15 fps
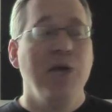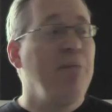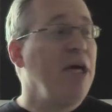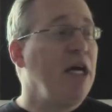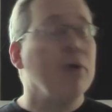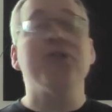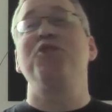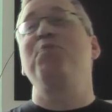
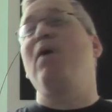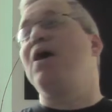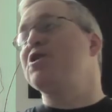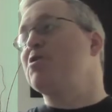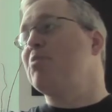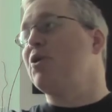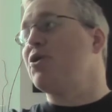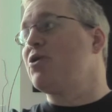Be
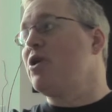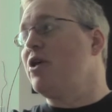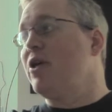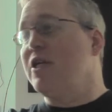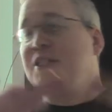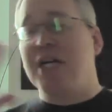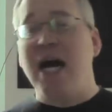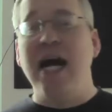irresponsible throughout
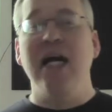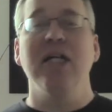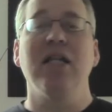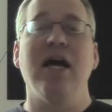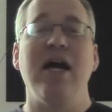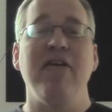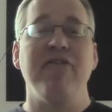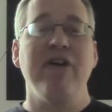your entire
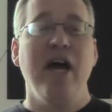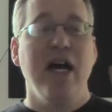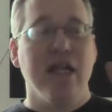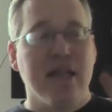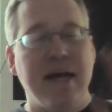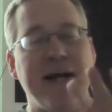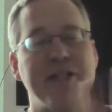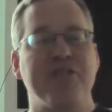
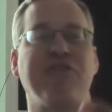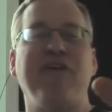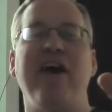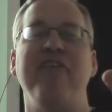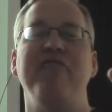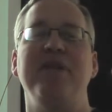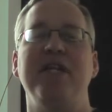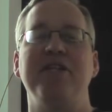life, last
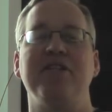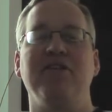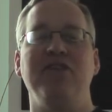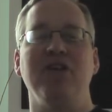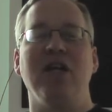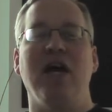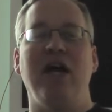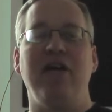5 minutes of
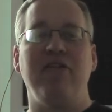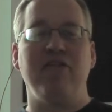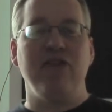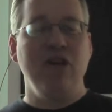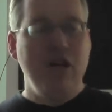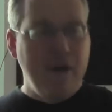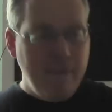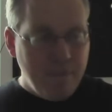your life,
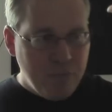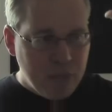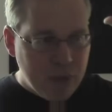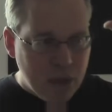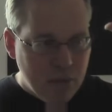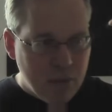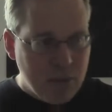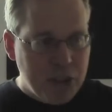
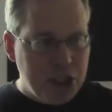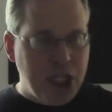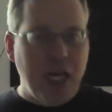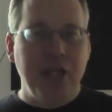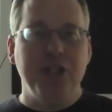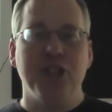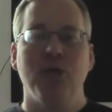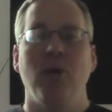
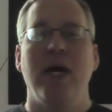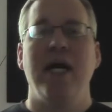change your